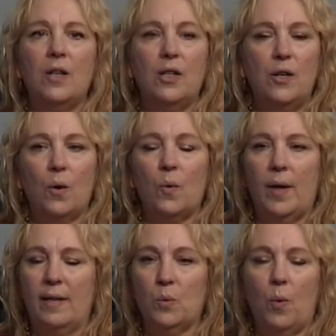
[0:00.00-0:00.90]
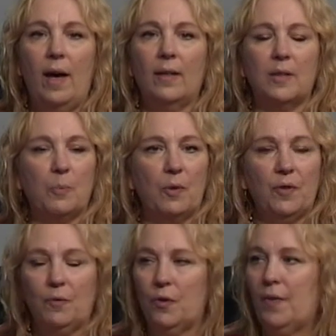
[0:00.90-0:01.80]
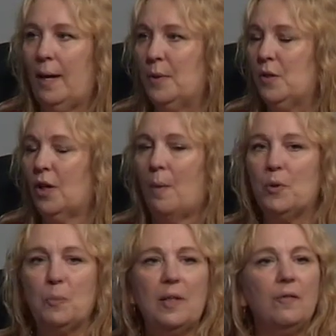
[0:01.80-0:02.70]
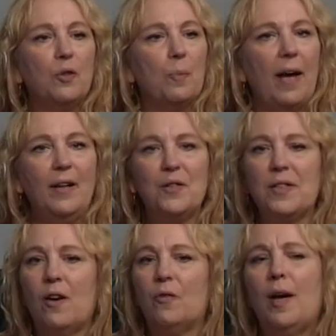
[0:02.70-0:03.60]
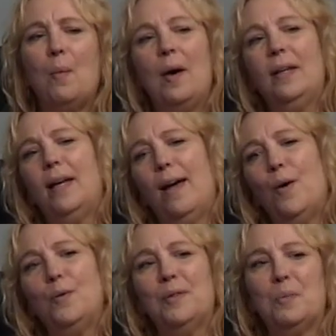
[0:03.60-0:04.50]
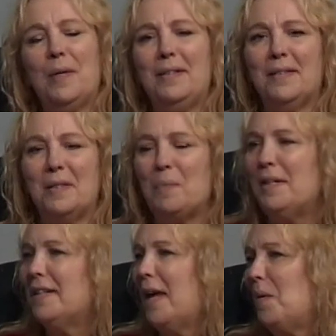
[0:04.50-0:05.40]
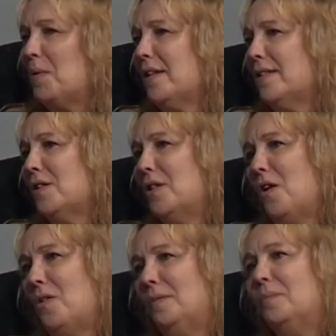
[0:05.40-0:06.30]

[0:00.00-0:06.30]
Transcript: you know, as well, it's perfect for families or couples. But if you're by yourself, come on out and spend a night with us, you know.